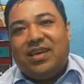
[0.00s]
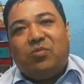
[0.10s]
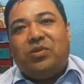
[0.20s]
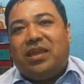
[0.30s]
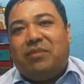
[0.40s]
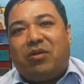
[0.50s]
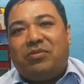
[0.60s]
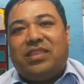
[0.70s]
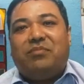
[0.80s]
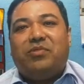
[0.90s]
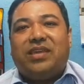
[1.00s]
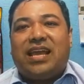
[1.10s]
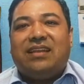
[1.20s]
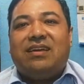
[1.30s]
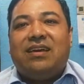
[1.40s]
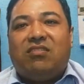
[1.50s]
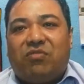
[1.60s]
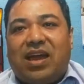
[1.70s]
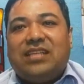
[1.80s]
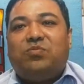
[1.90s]
worry about them. We can
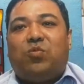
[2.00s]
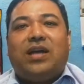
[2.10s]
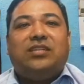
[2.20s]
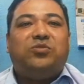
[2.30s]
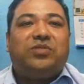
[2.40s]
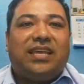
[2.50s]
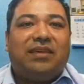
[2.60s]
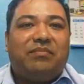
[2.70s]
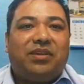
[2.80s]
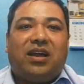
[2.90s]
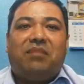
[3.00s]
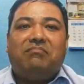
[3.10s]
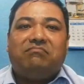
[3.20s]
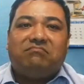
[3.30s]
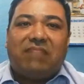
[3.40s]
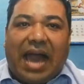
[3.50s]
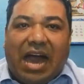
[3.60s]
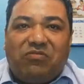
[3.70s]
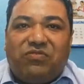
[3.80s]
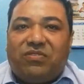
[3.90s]
rise voice to them, come
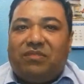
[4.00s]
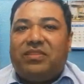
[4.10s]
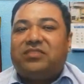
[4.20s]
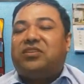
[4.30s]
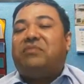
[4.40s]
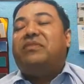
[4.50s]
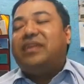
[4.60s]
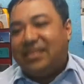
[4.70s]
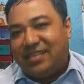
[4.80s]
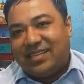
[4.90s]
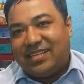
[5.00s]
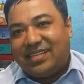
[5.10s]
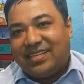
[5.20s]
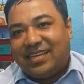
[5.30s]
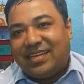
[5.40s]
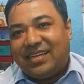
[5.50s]
out from the suffering, yeah.